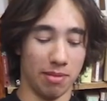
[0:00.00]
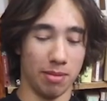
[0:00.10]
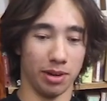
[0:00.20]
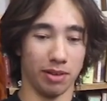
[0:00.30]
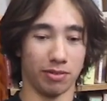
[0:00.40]

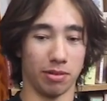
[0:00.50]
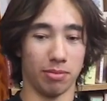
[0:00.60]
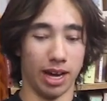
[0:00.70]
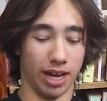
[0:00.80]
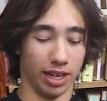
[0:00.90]
memory from
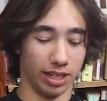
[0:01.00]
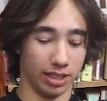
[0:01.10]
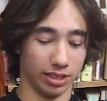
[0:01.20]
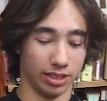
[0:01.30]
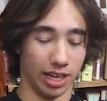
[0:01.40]
my
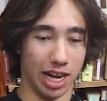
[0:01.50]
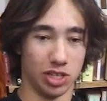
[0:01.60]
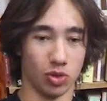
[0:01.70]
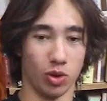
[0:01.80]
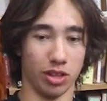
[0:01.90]
high
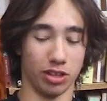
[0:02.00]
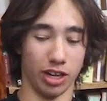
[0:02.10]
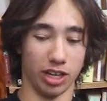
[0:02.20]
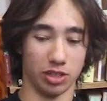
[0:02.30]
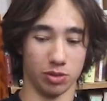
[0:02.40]
school
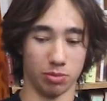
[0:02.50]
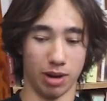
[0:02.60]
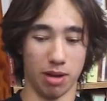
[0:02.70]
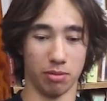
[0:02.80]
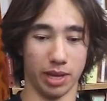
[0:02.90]
athletics would
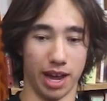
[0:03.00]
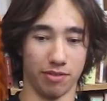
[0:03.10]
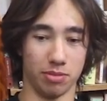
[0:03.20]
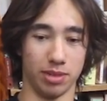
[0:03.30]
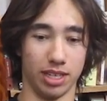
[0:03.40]
probably
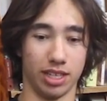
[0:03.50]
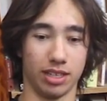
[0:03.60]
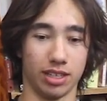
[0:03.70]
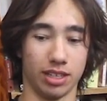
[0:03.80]
have to be